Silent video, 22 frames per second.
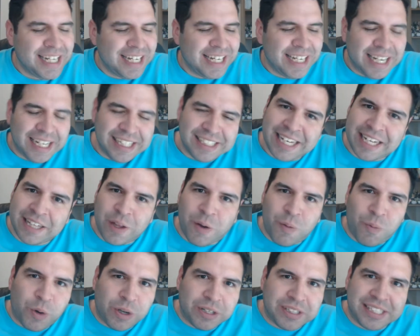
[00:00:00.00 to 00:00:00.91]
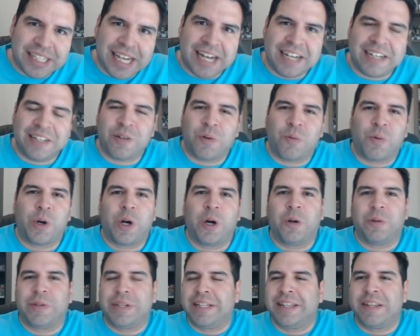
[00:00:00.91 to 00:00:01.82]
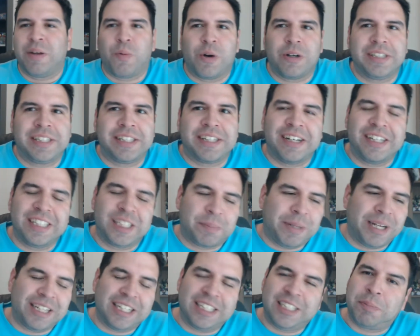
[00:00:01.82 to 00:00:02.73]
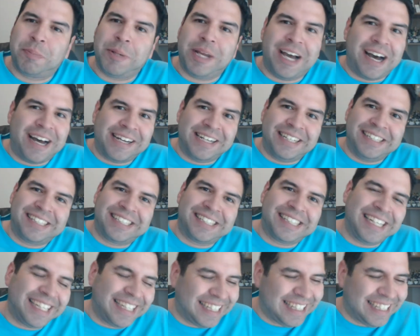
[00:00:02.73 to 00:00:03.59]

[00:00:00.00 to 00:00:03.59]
He's like the worst dad in the world and the worst husband, let's be honest.